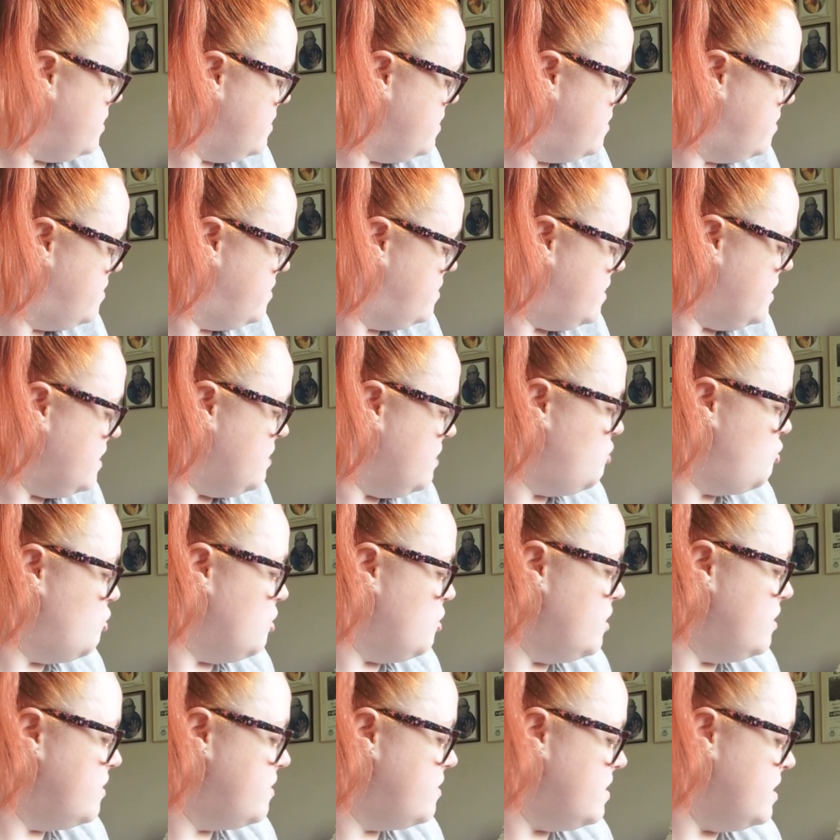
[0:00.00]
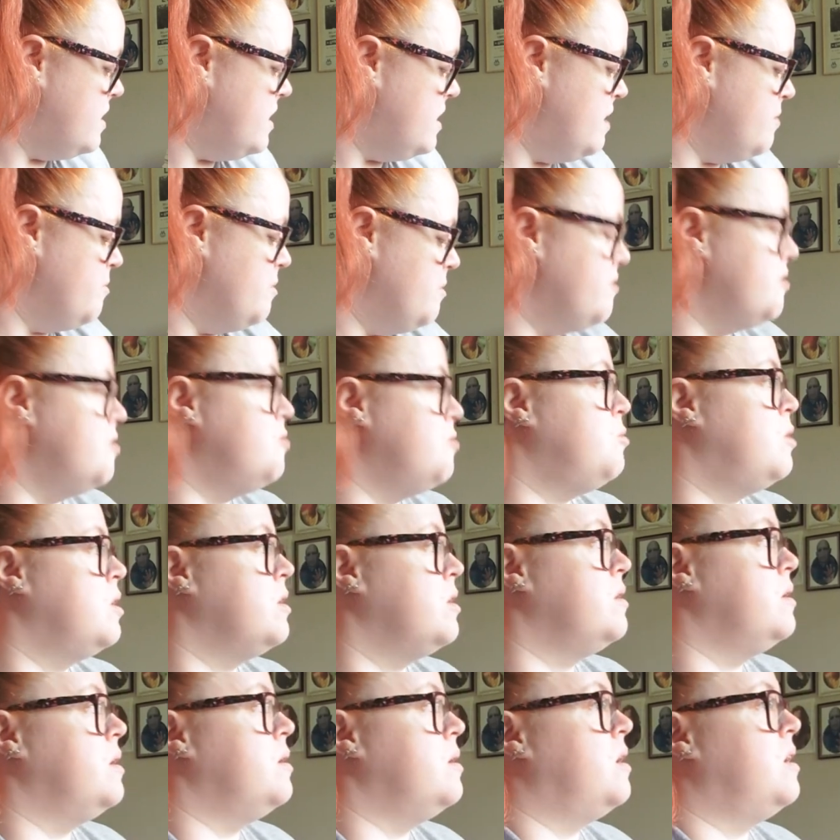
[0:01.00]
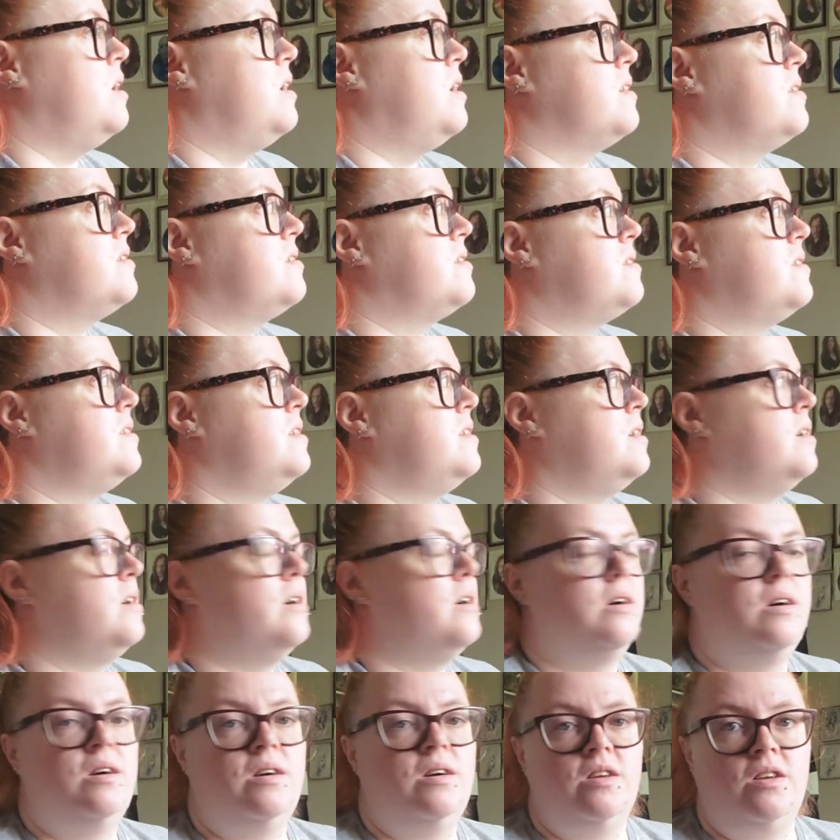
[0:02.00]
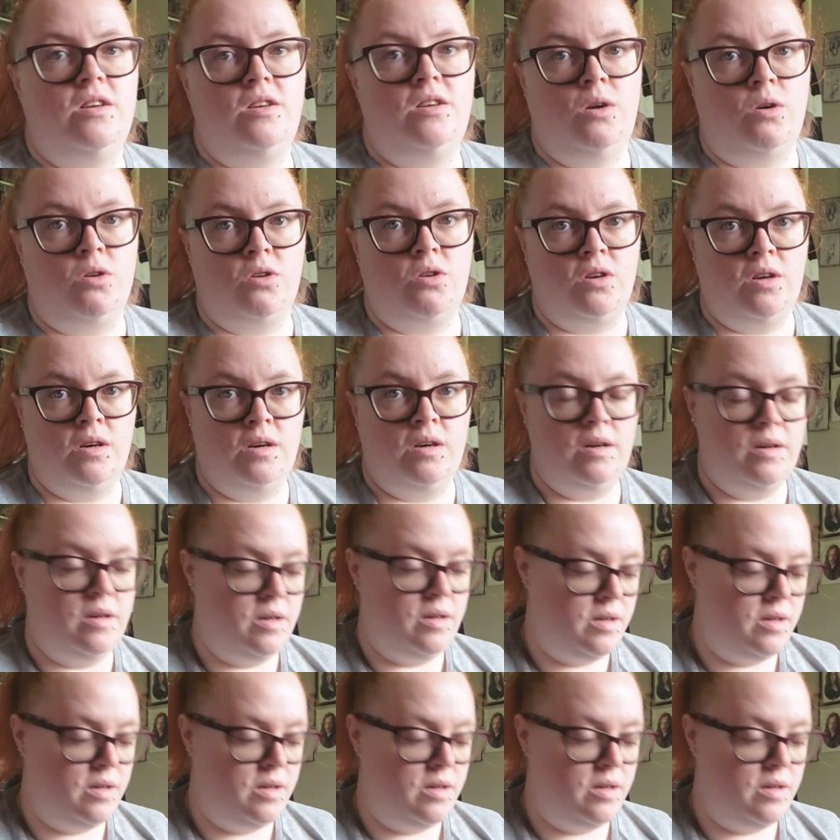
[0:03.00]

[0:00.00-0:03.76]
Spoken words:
these t-shirts, and then we've got one last non-clothing